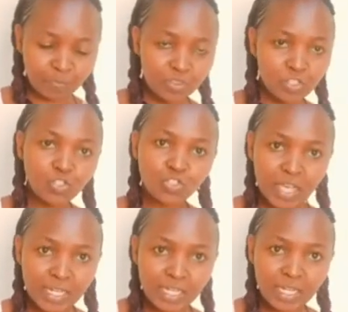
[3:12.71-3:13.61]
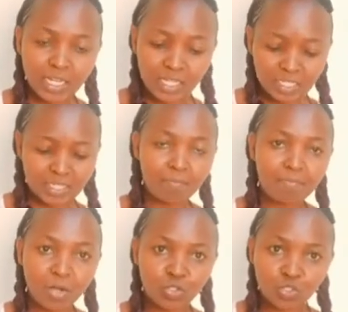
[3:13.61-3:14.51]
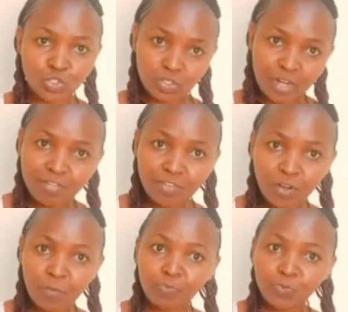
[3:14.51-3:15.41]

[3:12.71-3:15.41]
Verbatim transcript: This channel is about travel,